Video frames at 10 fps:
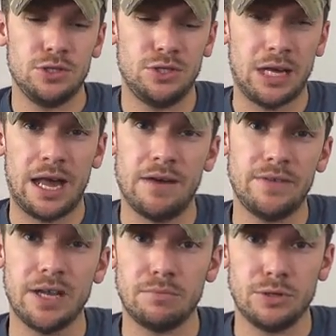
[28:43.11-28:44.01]
You should have
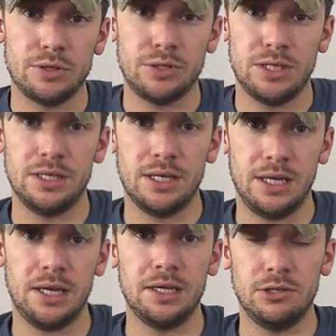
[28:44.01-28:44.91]
that emergency
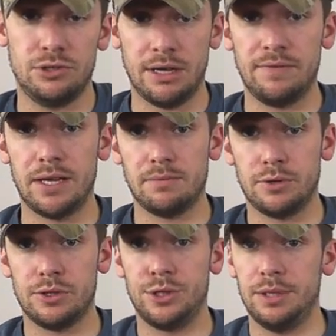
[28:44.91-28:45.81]
kit. You should have that
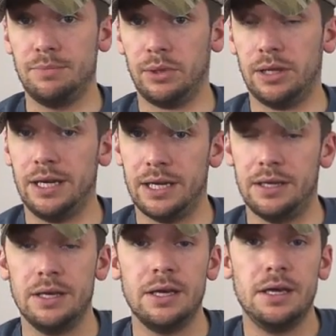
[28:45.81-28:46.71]
emergency
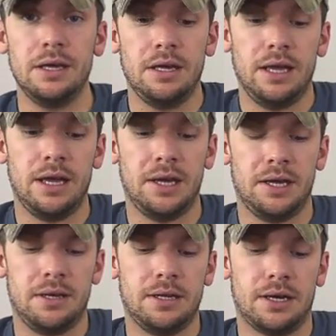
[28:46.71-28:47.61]
plan.
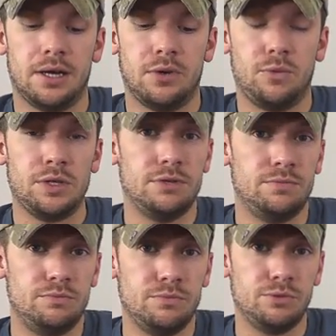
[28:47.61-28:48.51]
And when
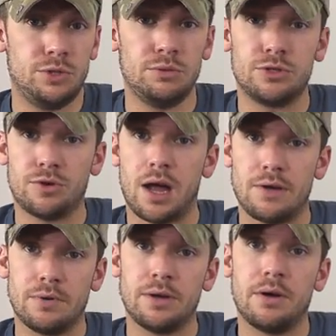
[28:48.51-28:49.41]
you do a dry
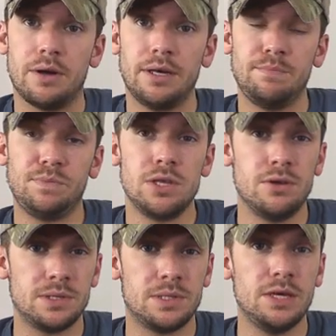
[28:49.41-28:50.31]
run on it,
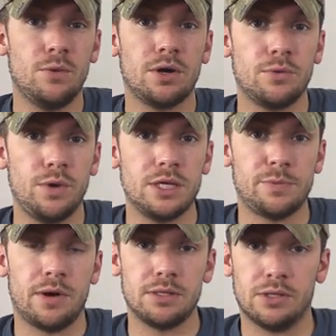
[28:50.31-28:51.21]
you can see where the weak
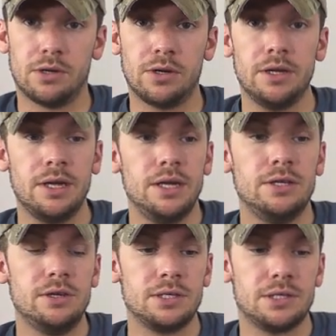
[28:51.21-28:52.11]
spots are.
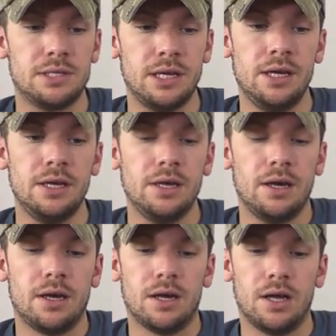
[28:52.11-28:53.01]
You can see
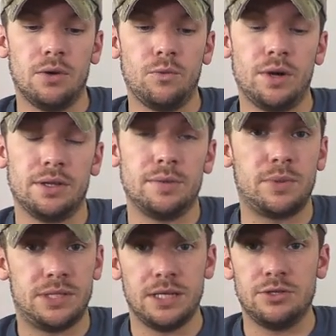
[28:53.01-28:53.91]
where the
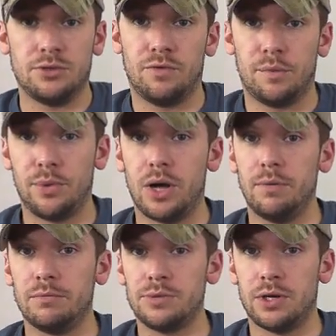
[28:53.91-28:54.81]
potential for
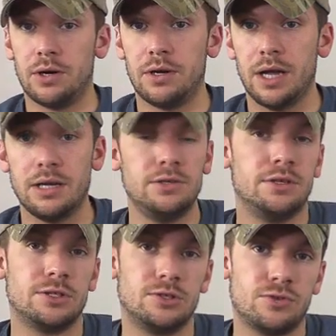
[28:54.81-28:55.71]
problems are, and you
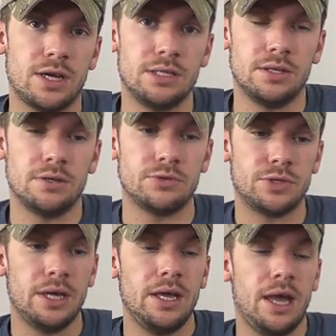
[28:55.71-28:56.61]
can address
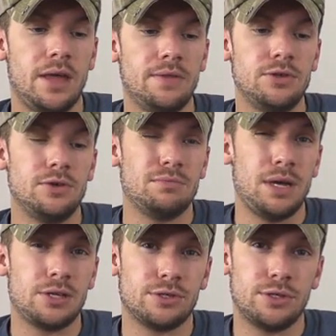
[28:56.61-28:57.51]
those. And then you can
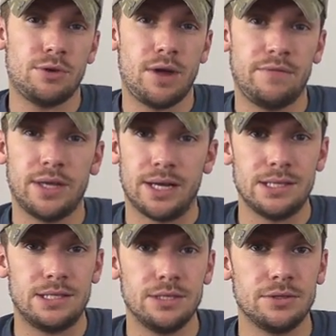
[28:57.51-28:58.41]
make sure you have that
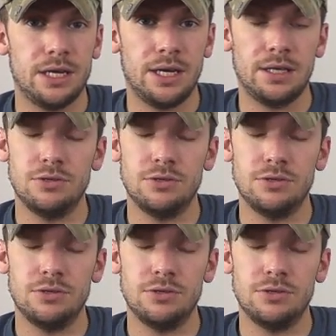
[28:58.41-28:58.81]
ideal kit.